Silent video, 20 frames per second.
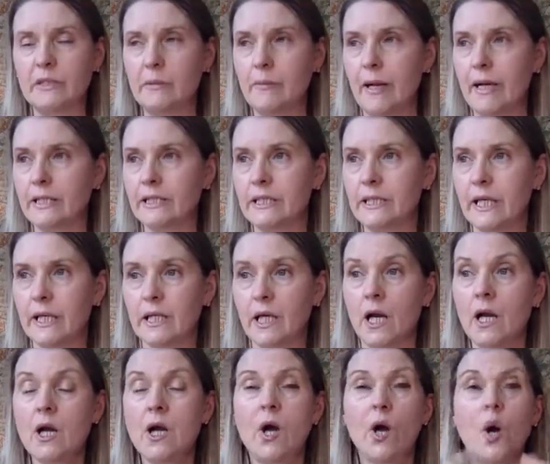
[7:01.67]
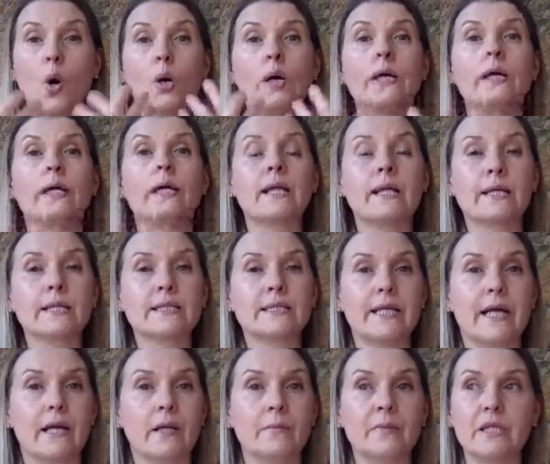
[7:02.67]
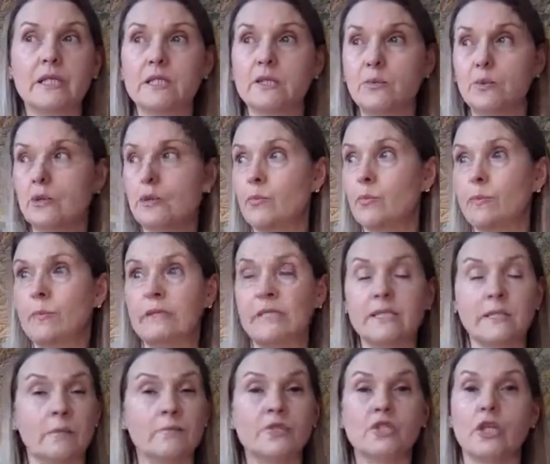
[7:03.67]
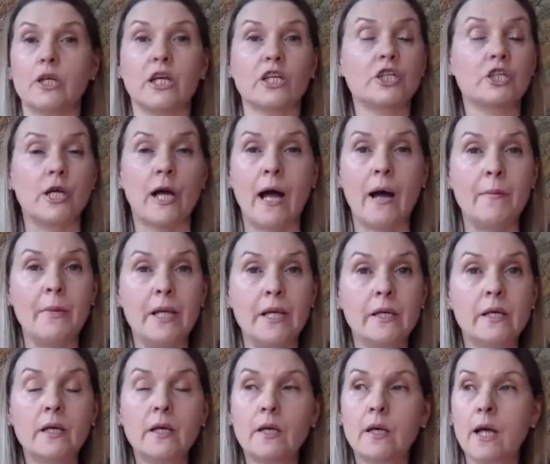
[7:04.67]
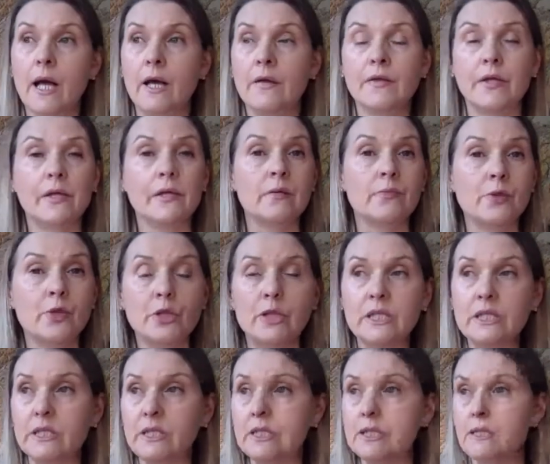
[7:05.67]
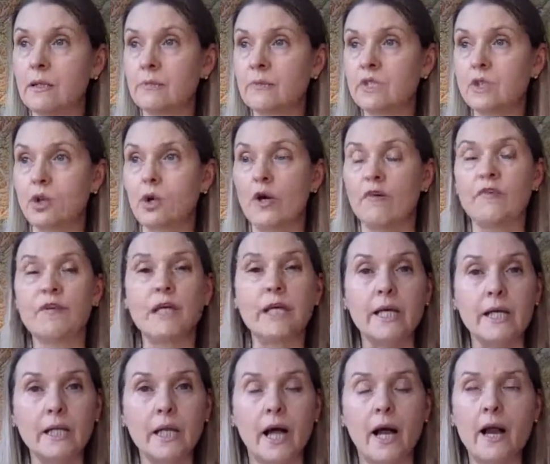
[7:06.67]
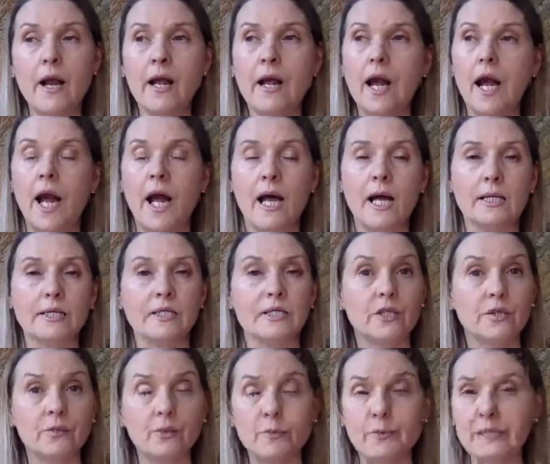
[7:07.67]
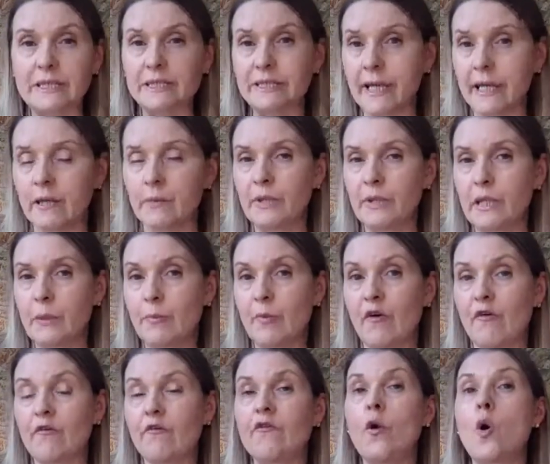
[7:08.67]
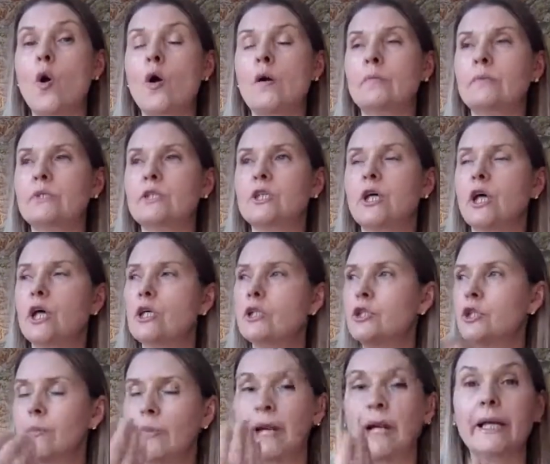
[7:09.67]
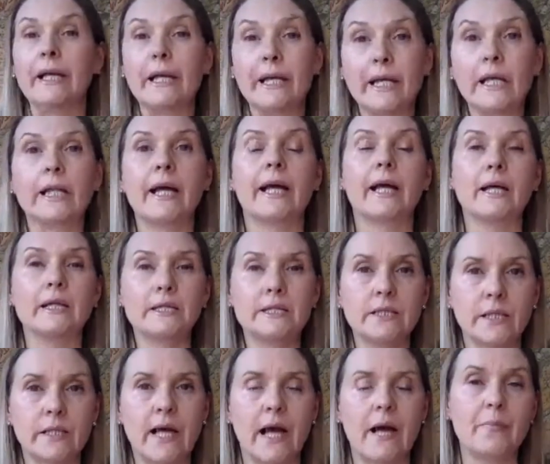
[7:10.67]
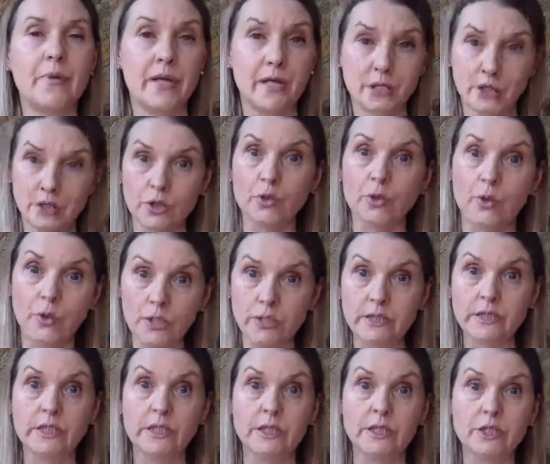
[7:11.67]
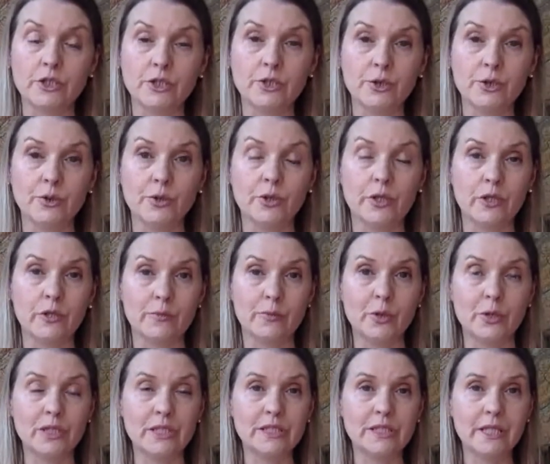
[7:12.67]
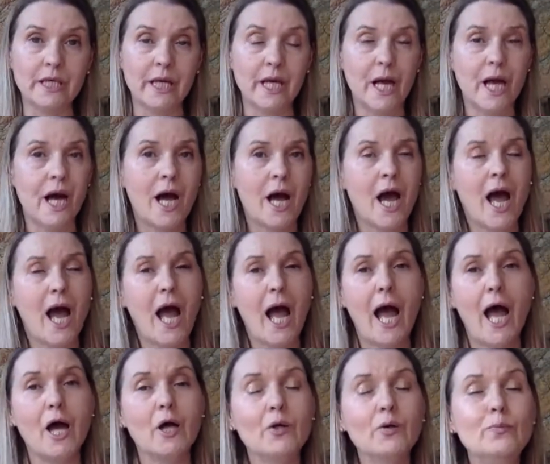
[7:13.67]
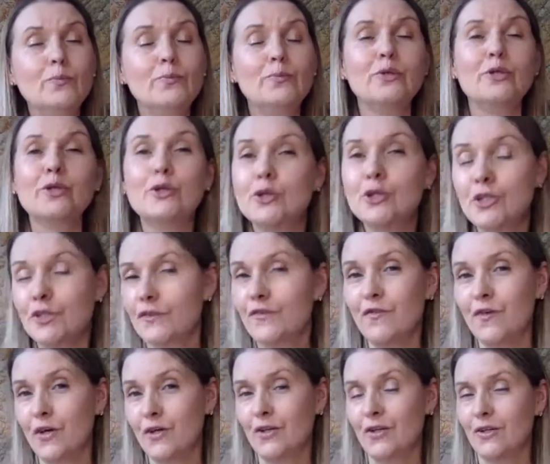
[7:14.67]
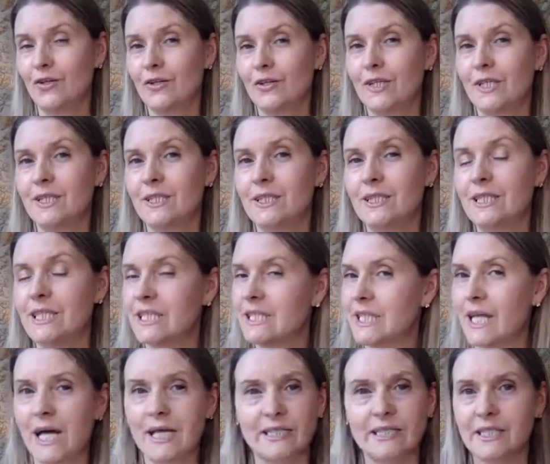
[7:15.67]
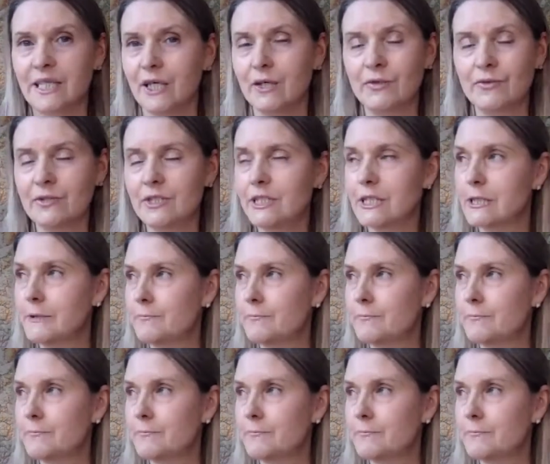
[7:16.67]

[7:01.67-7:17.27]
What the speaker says: back together, or healing ceremonies where there would be some sort of shaman in the community, some sort of healer, and there would be ceremony performed to bring healing to that person, or indeed to the community. How beautiful does that sound?